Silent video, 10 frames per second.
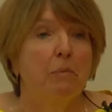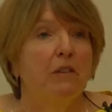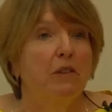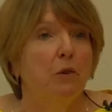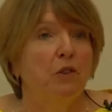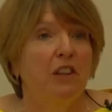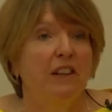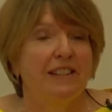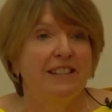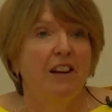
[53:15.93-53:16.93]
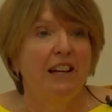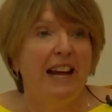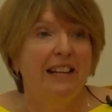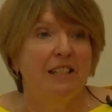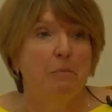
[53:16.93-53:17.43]
But of course, the other side
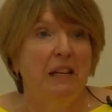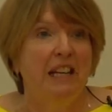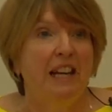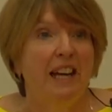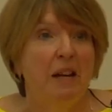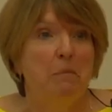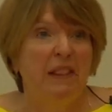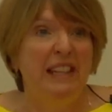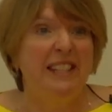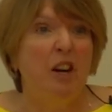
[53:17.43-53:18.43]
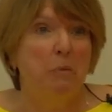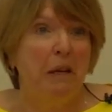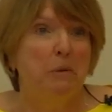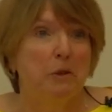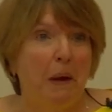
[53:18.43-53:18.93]
had to be, but these are
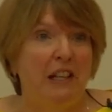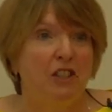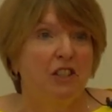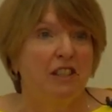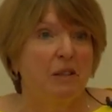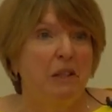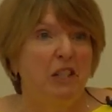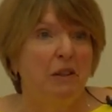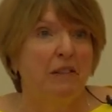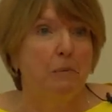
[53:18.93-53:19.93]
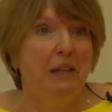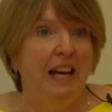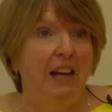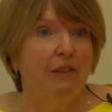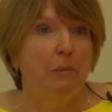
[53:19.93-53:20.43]
people's pensions, and we do have to be
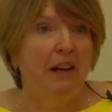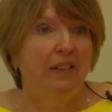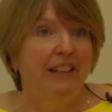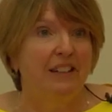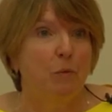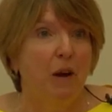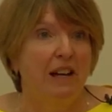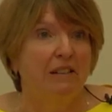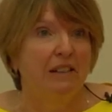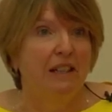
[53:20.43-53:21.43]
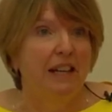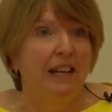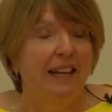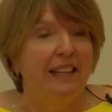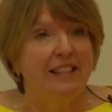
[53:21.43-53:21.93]
careful about that as well.
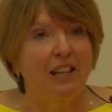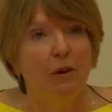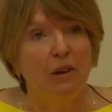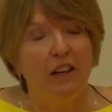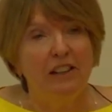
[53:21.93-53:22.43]
So,